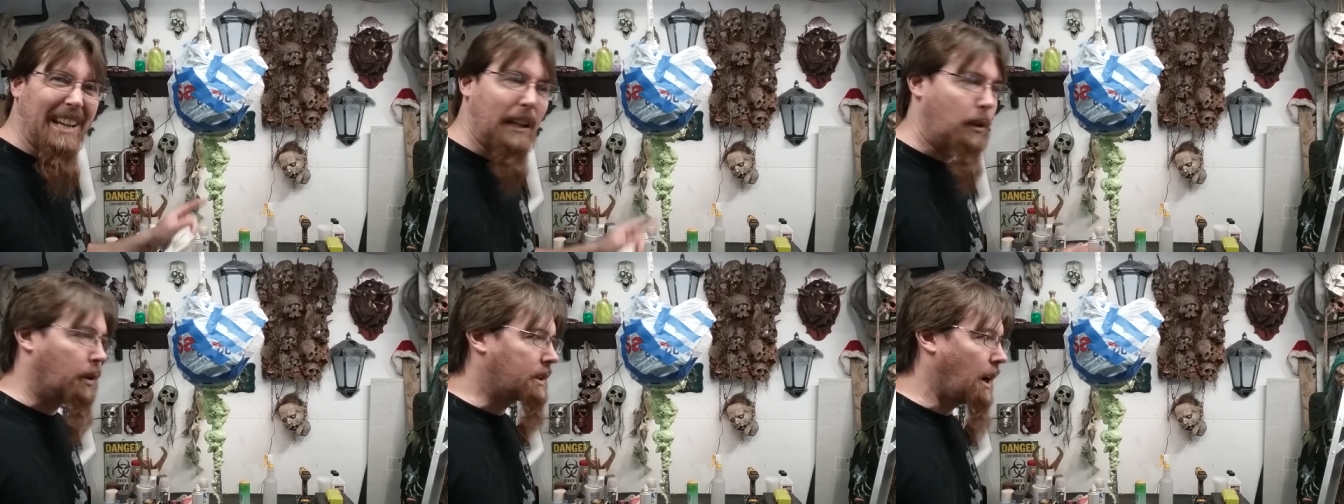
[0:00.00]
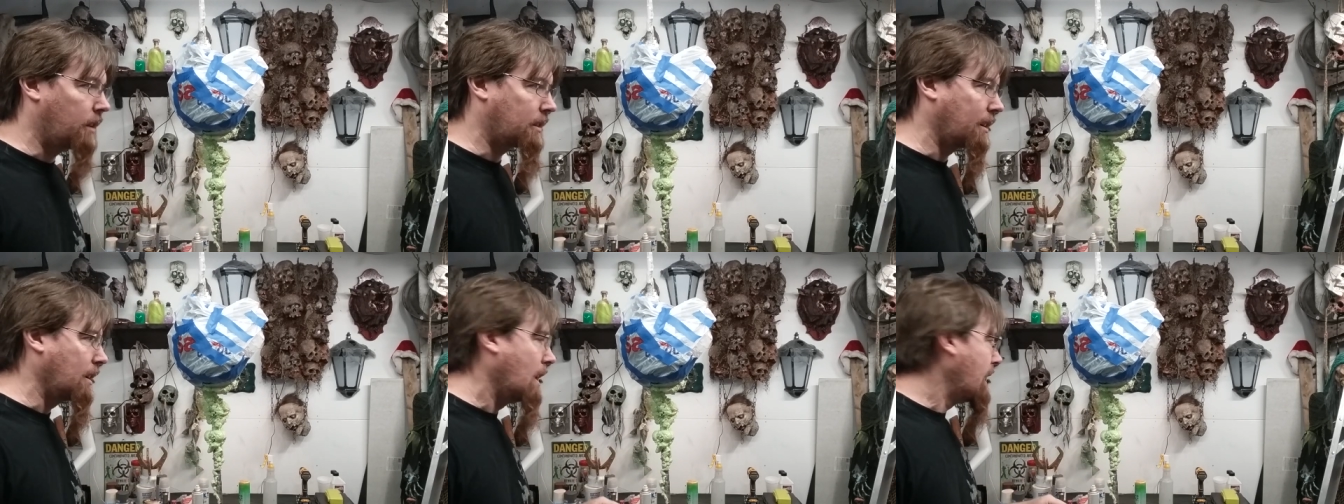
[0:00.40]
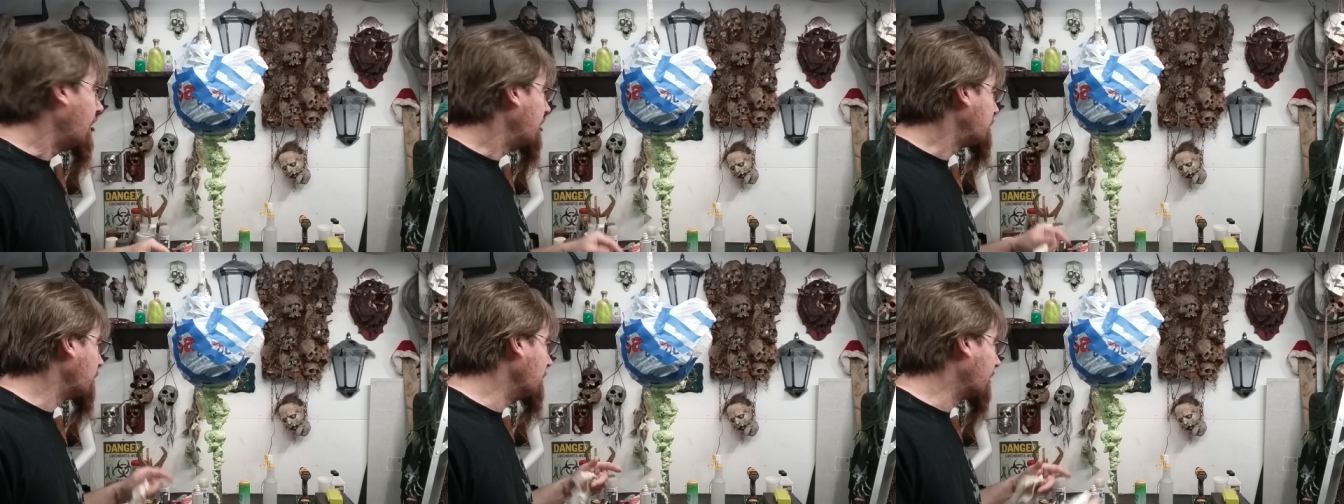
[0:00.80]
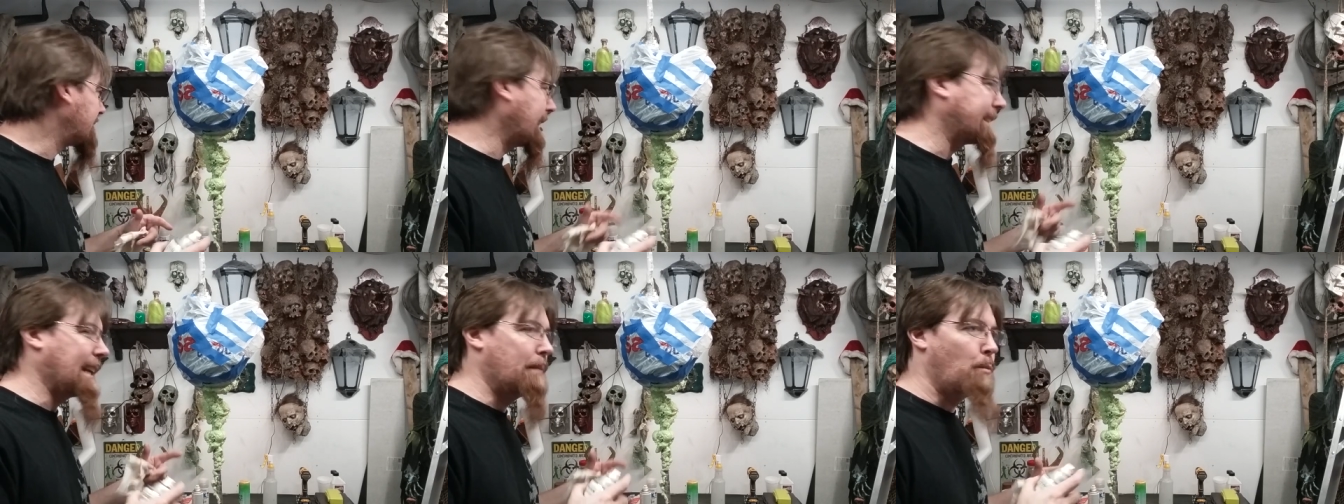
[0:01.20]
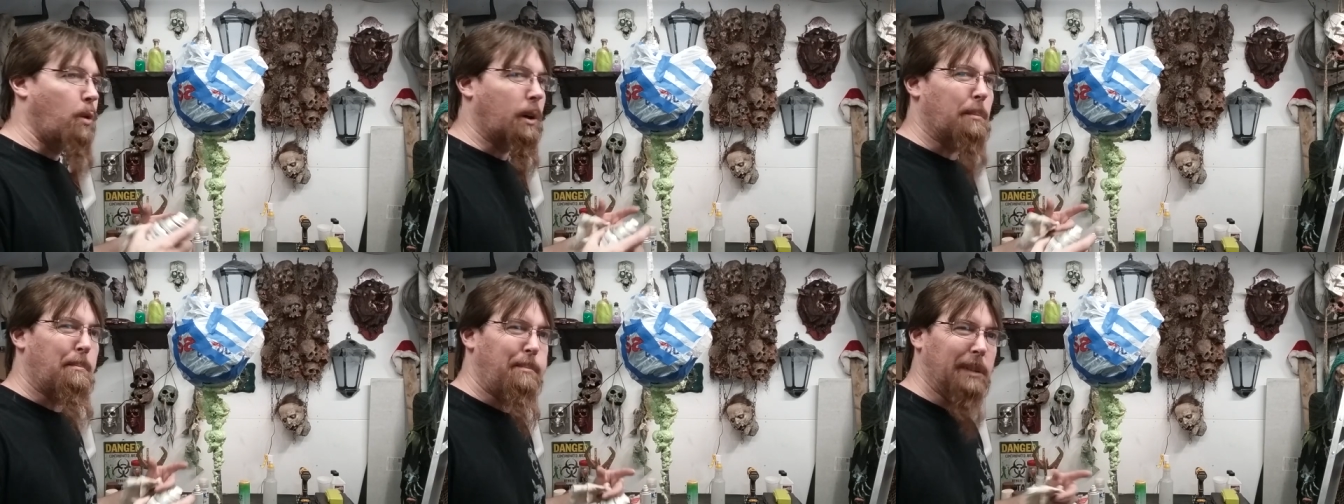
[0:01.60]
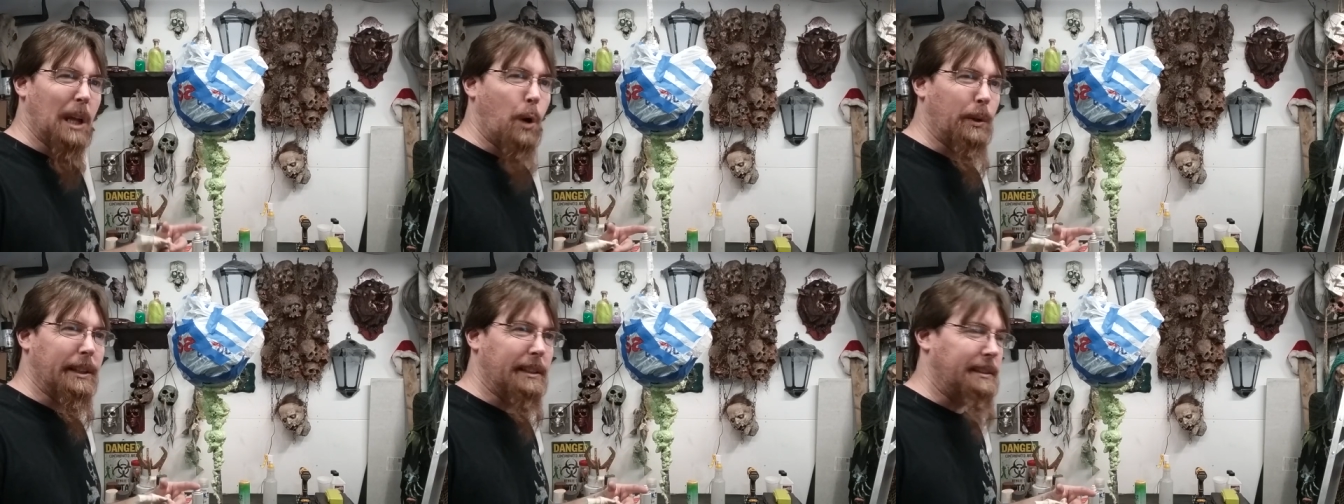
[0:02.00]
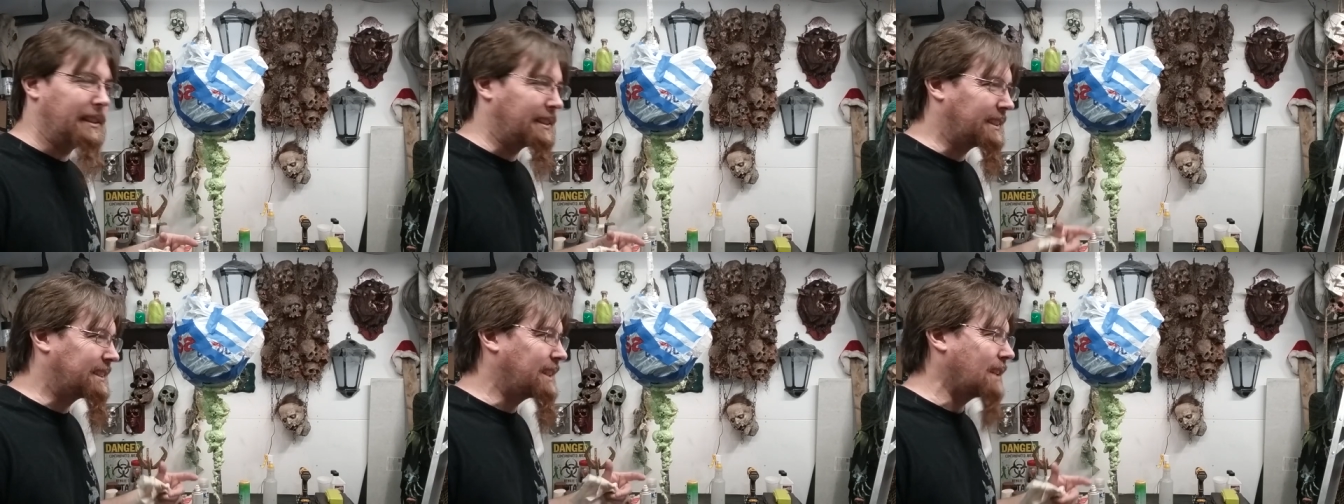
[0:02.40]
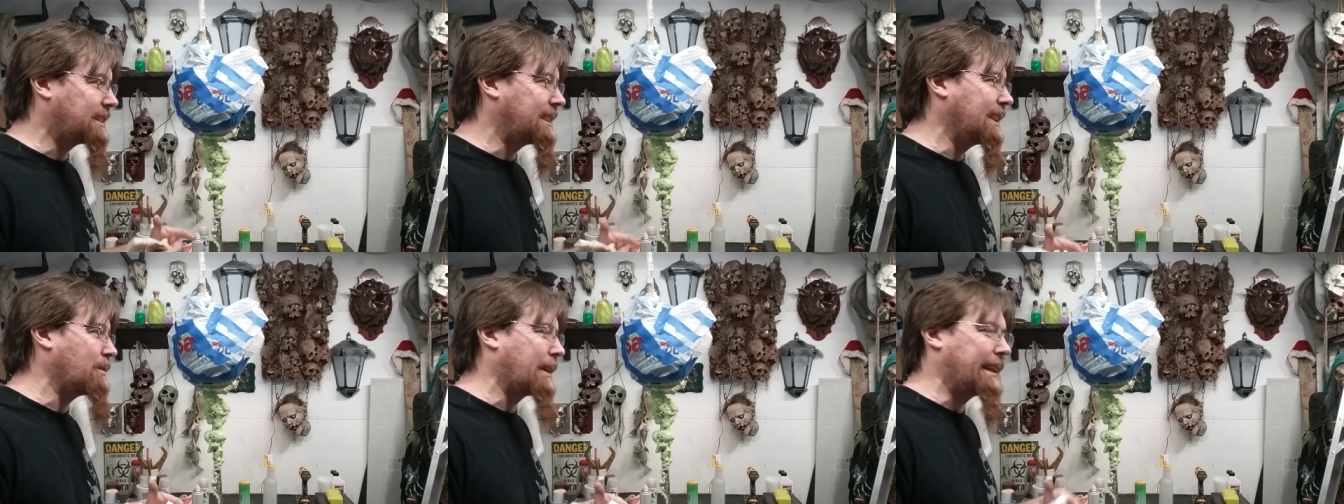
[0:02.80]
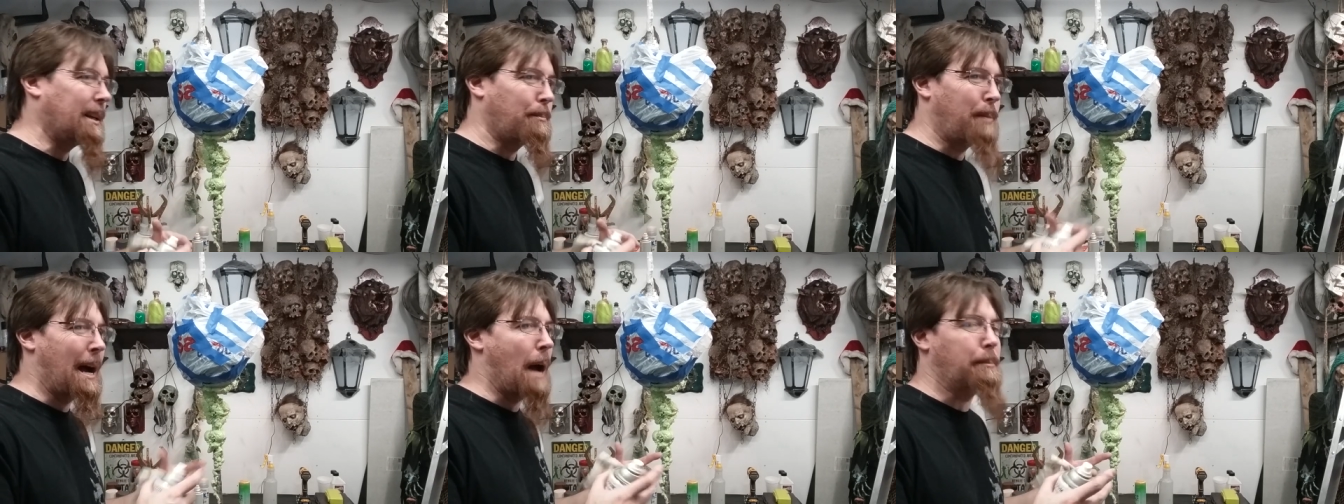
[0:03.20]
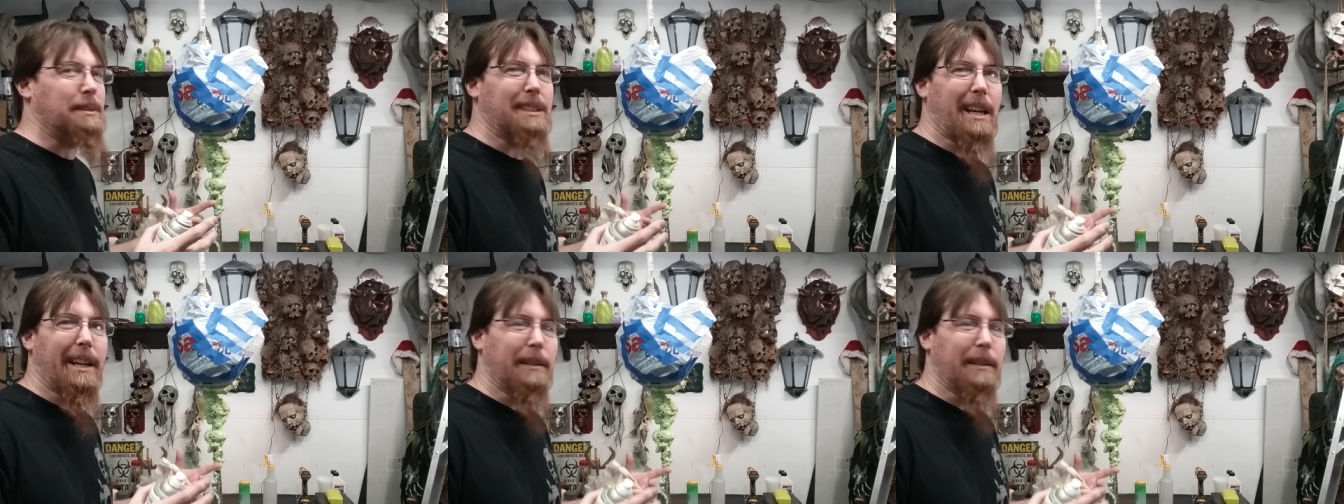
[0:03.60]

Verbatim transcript: yellow color so it looks like that more bloated, disgusting, ready to pop